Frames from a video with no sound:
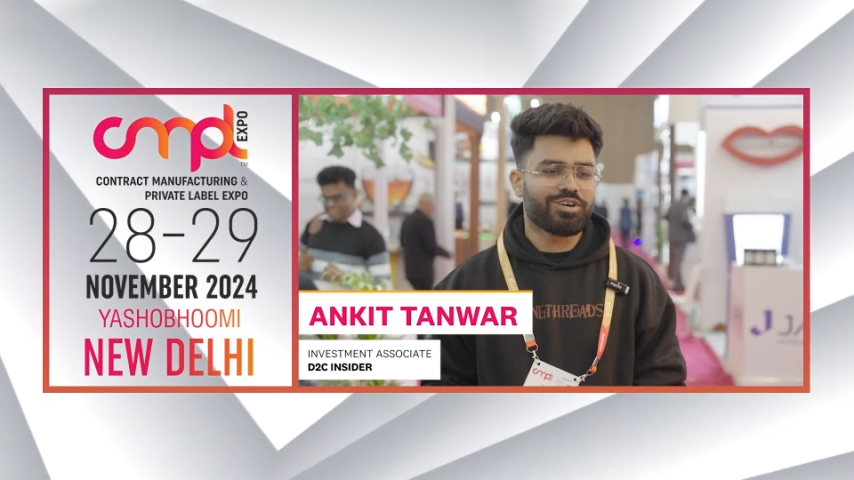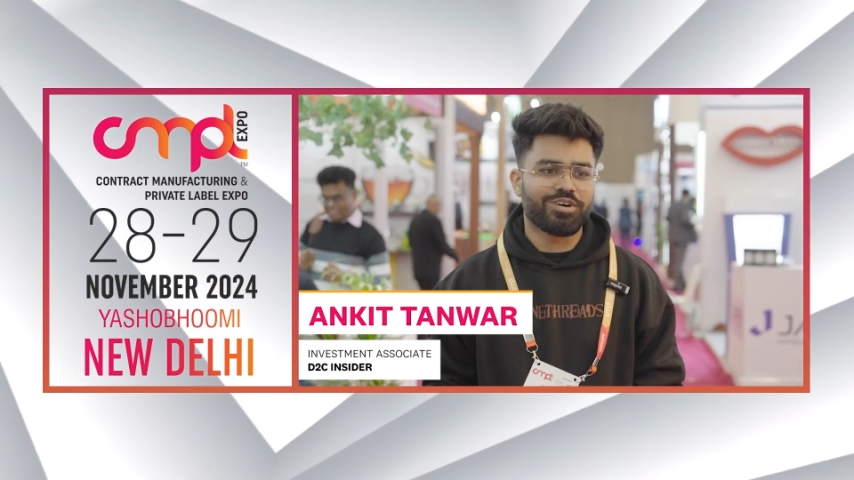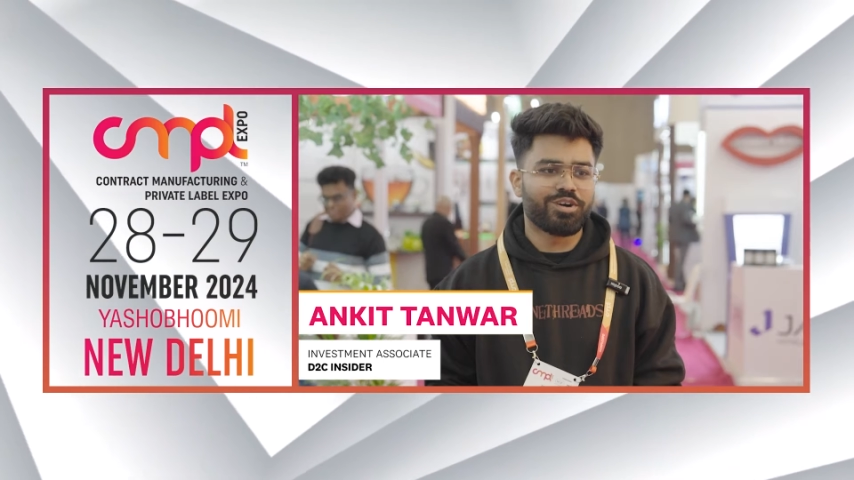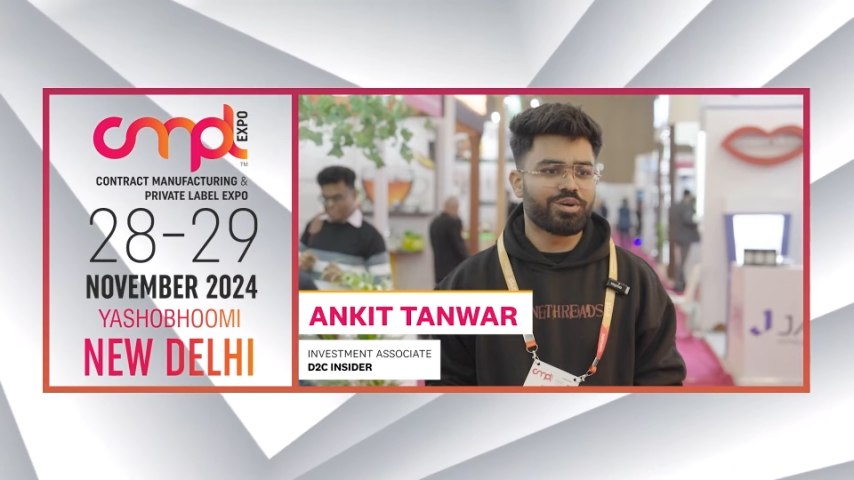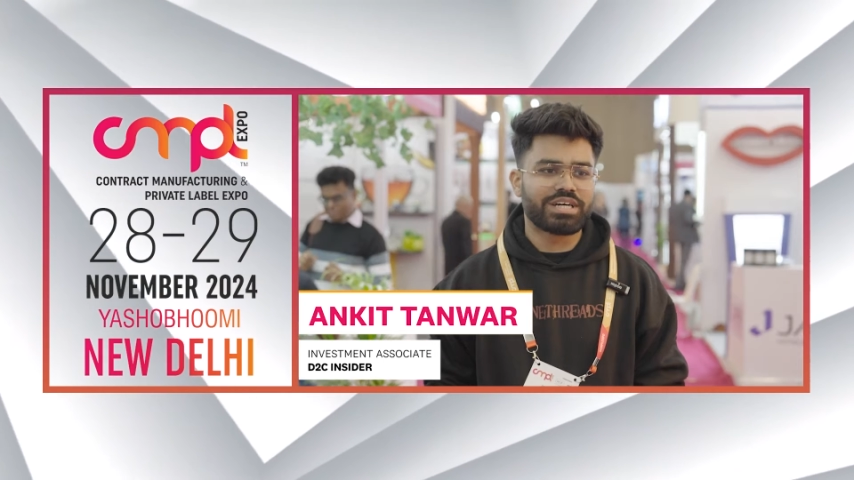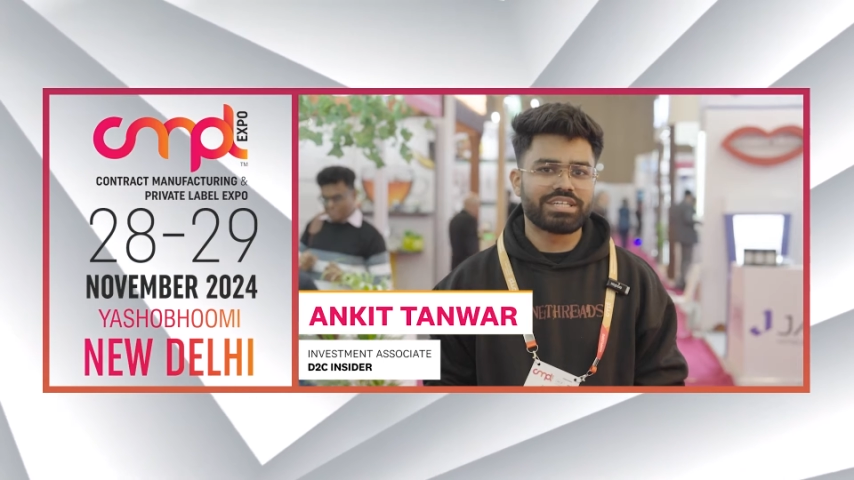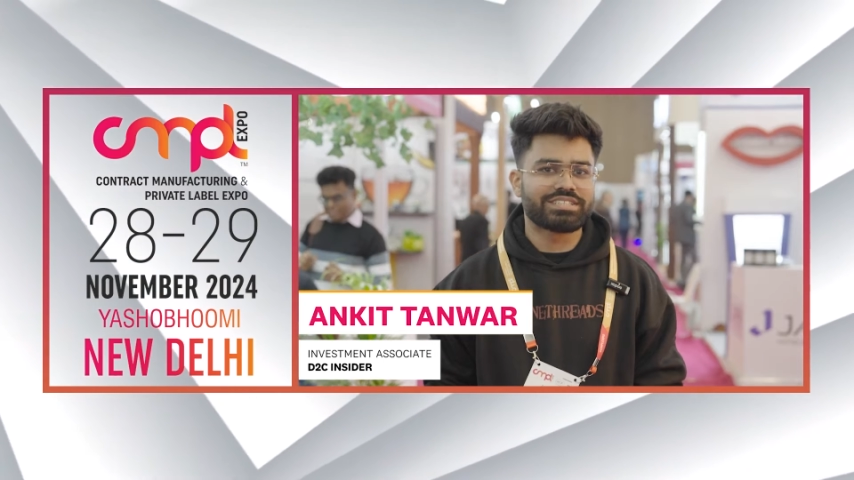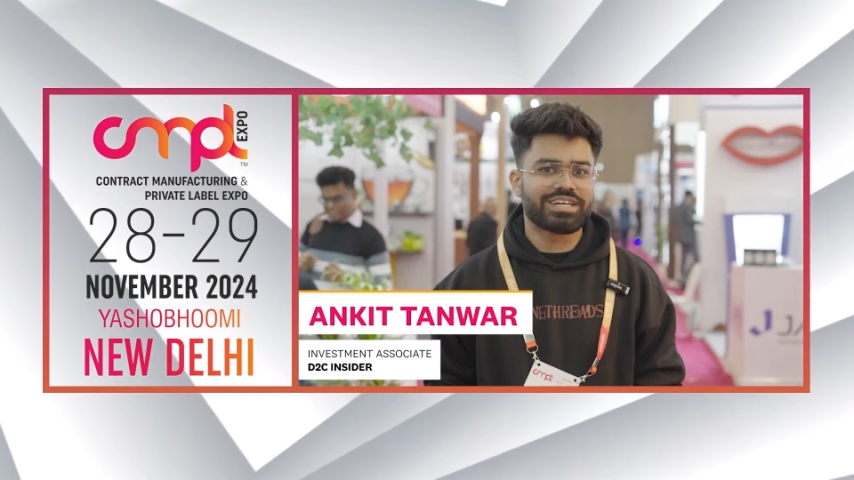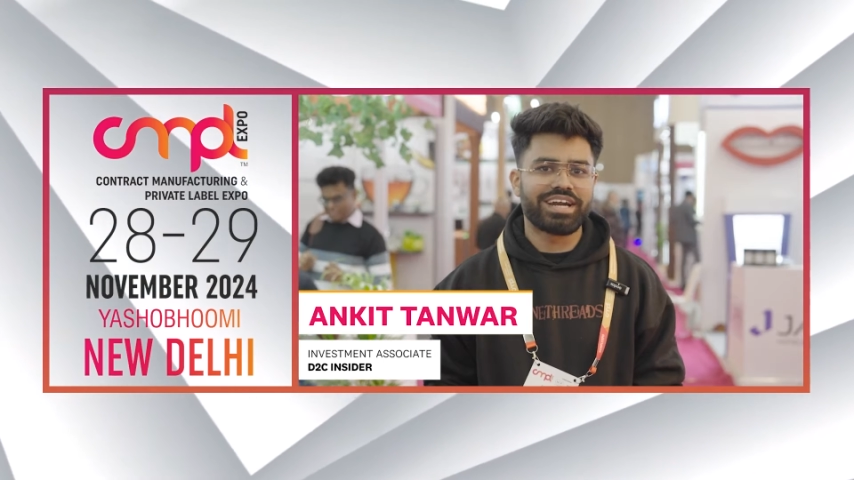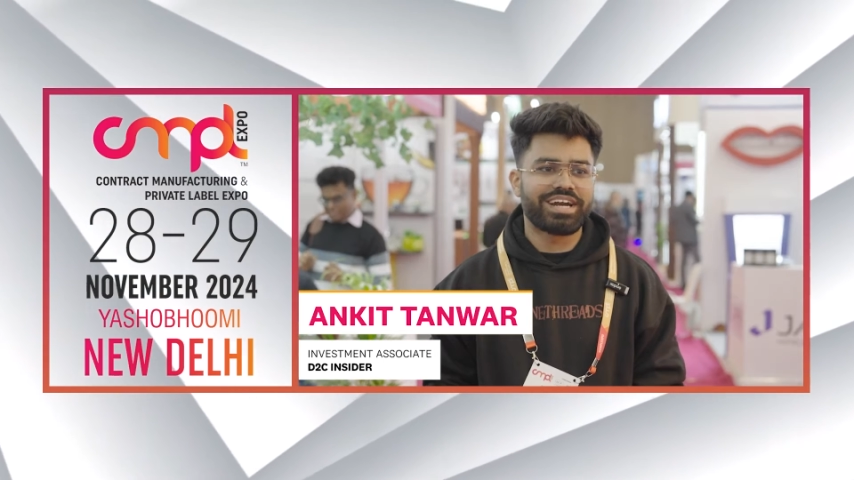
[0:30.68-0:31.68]
altogether
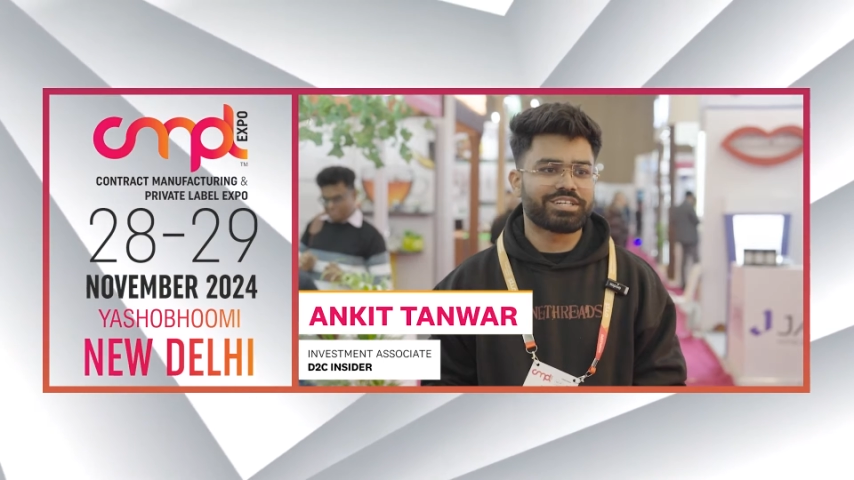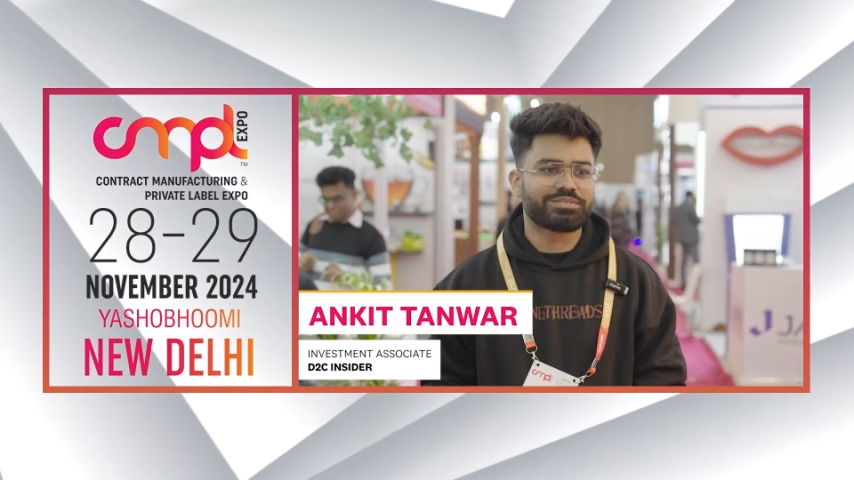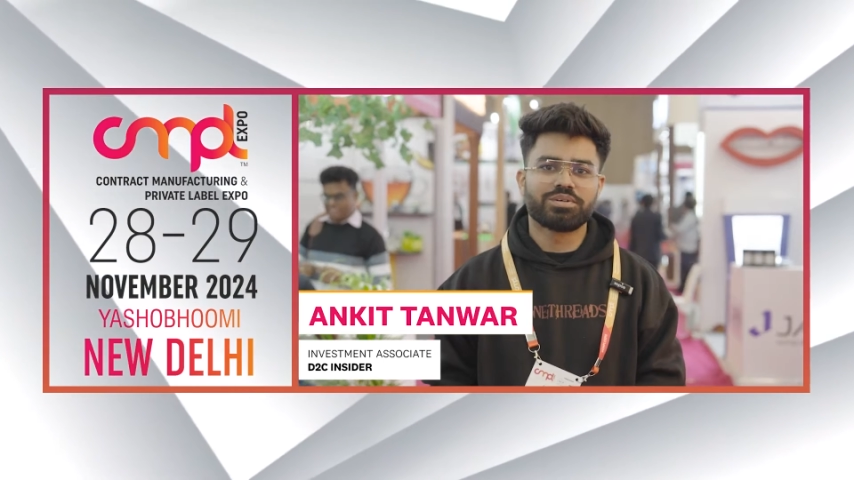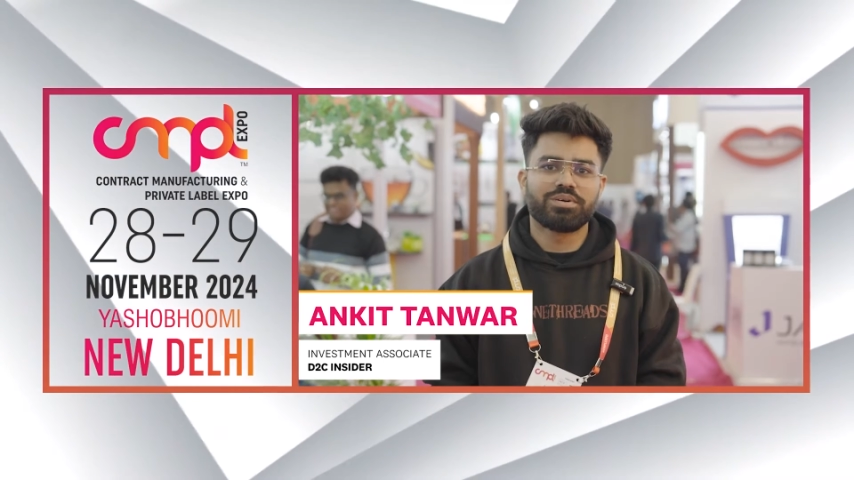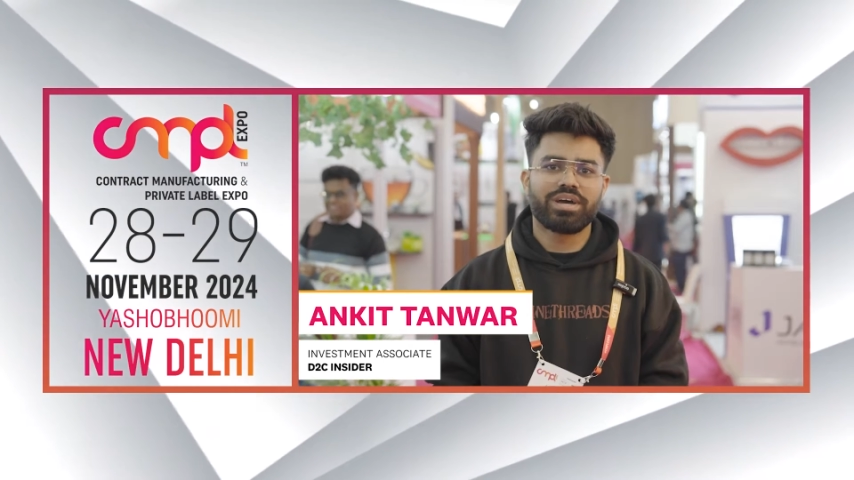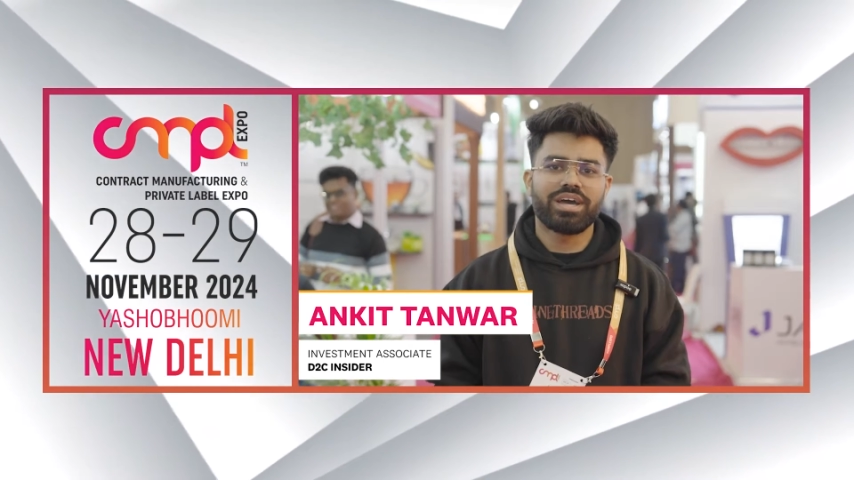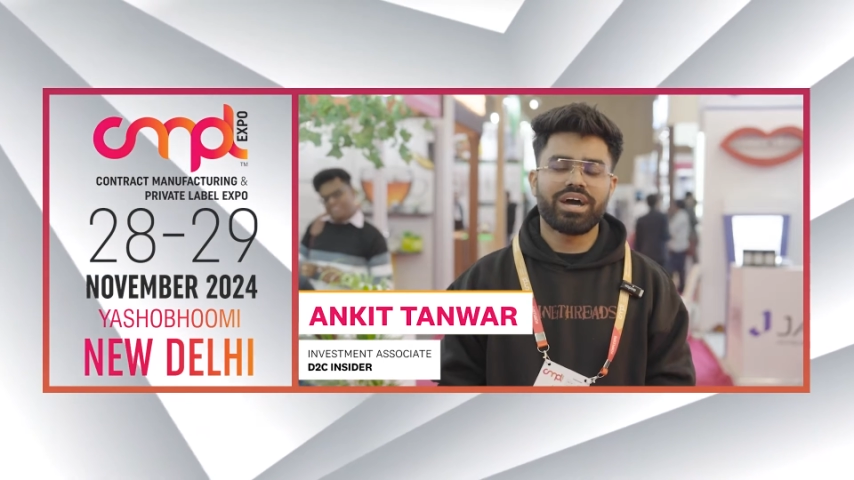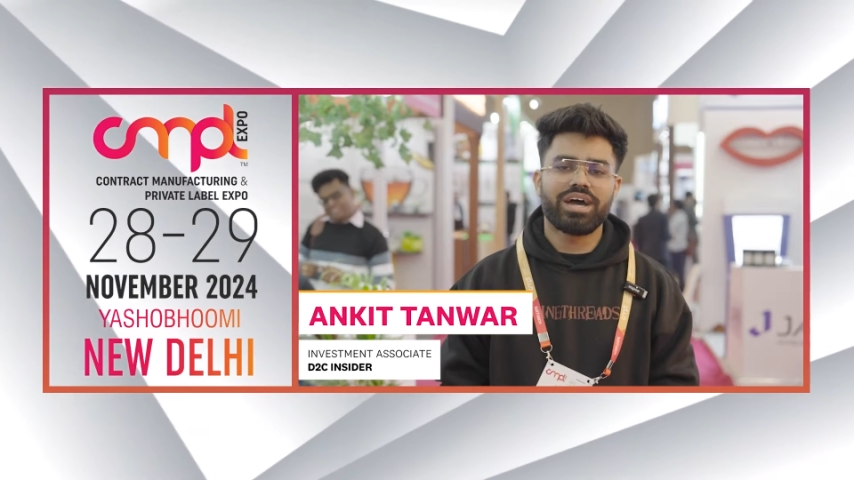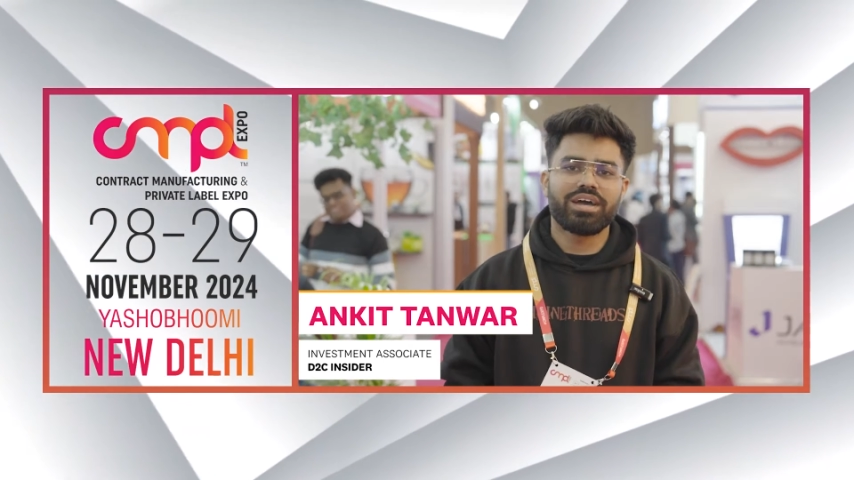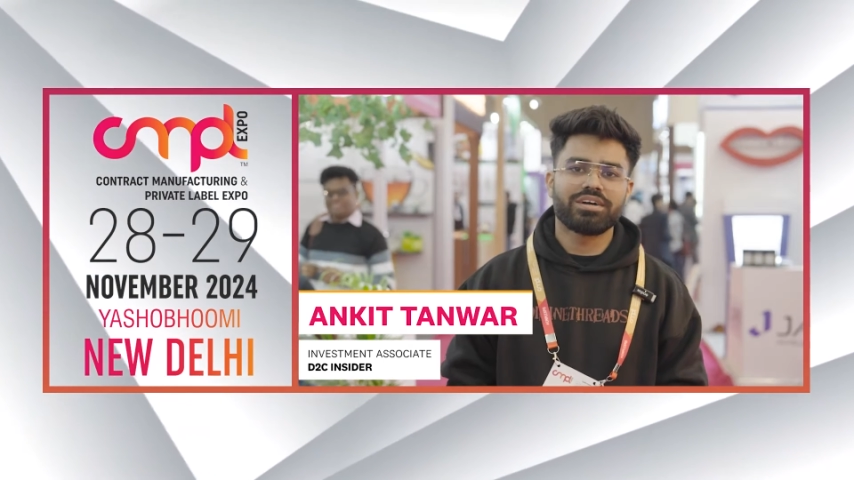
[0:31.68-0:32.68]
it's a great experience. So hey,
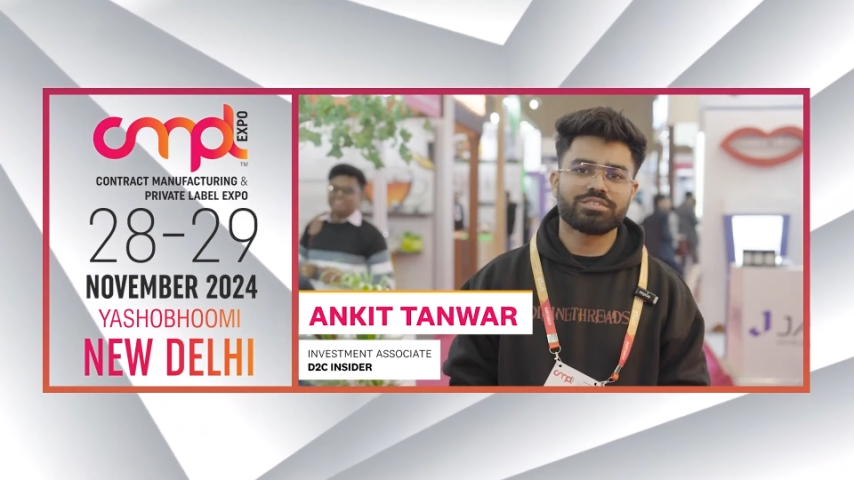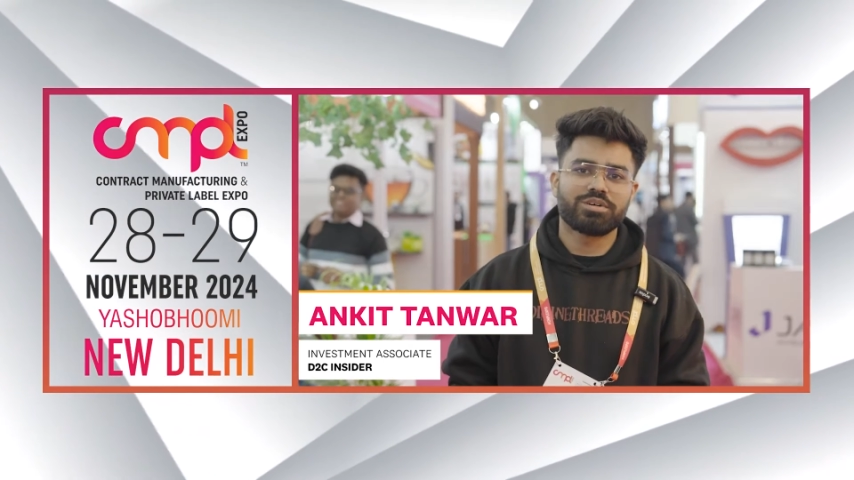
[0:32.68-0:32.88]
hi.